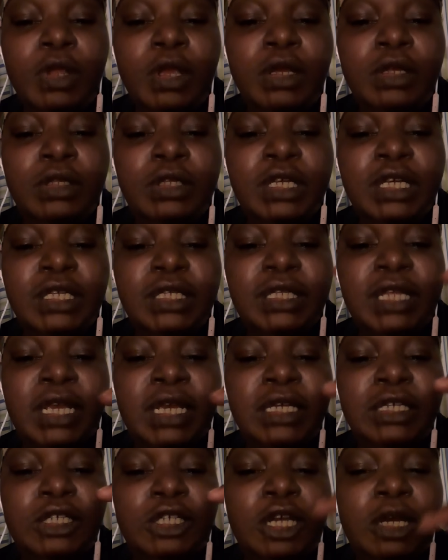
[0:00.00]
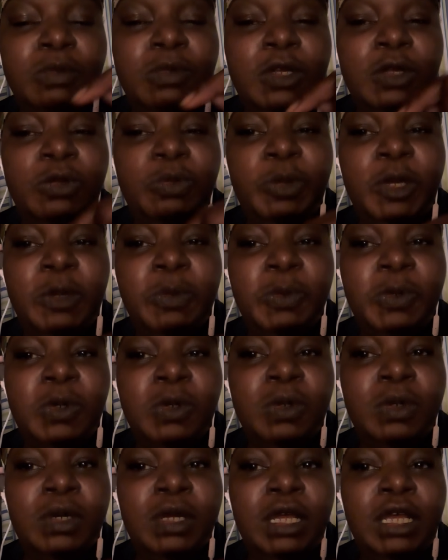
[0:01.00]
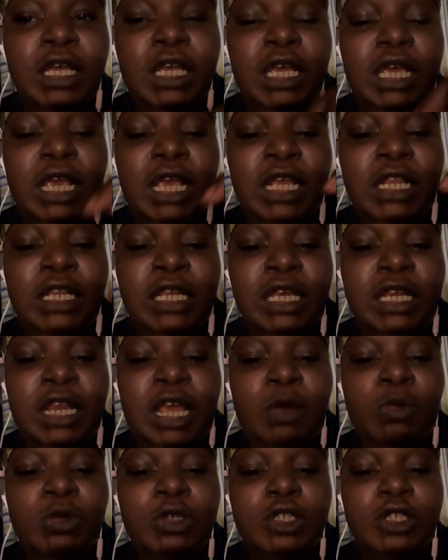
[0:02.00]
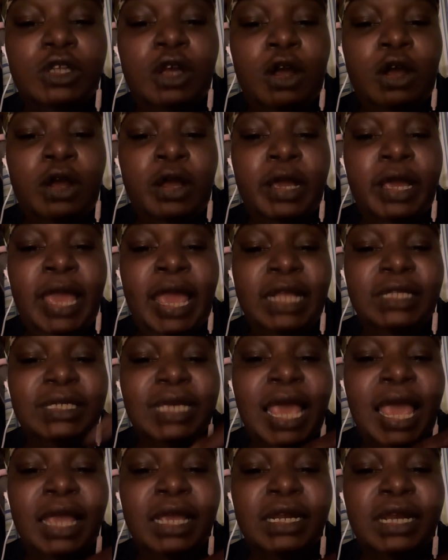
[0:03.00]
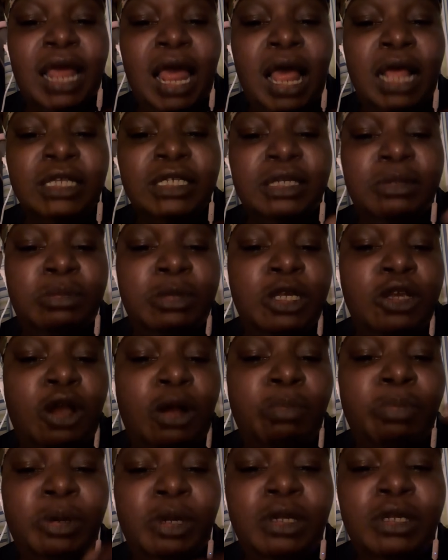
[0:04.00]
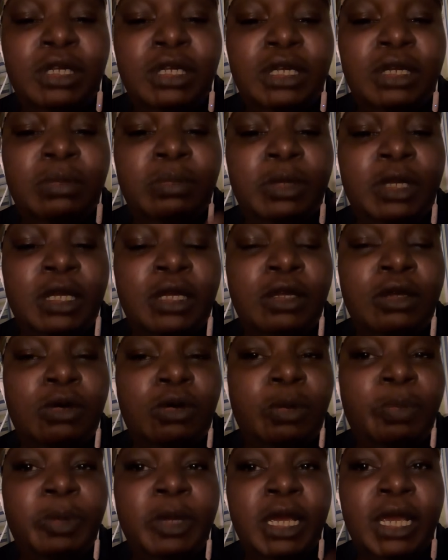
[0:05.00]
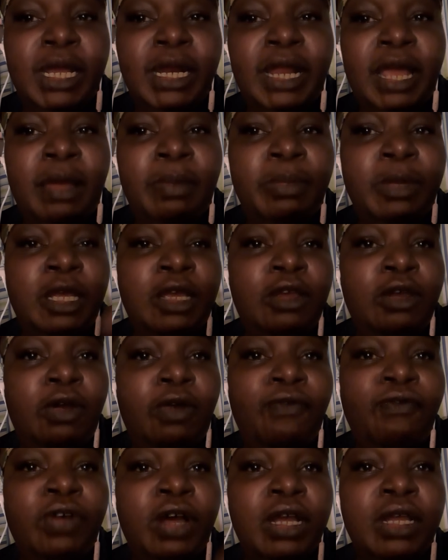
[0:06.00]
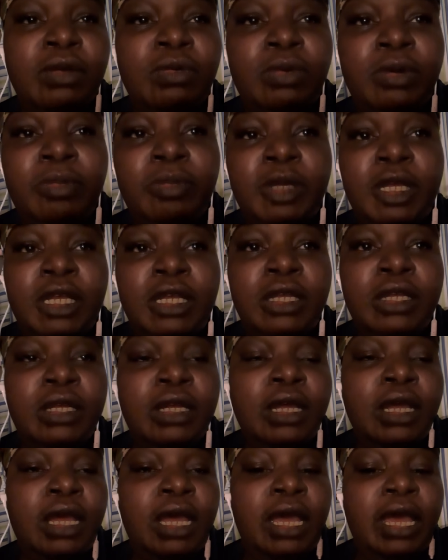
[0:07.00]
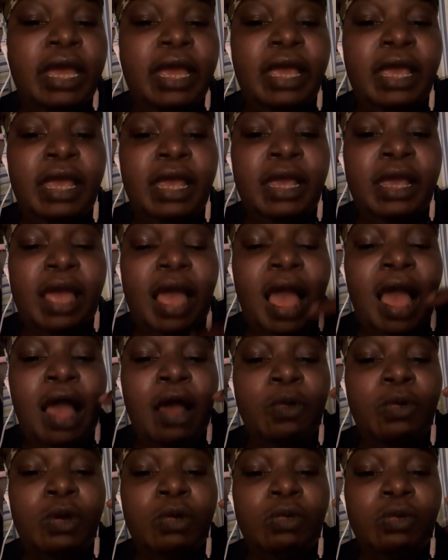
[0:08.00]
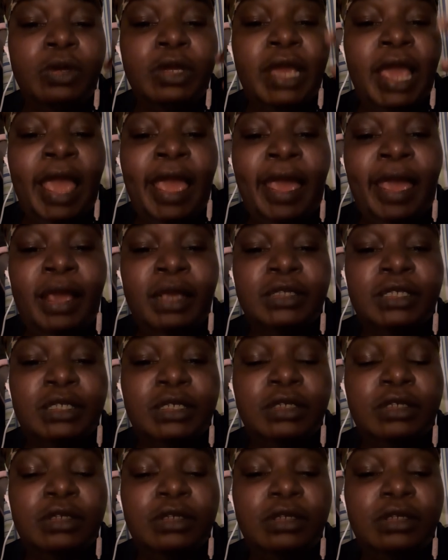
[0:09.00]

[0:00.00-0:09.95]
these things jumped in people and then they would start antagonizing me or bullying me or picking at me or fucking with me and I would react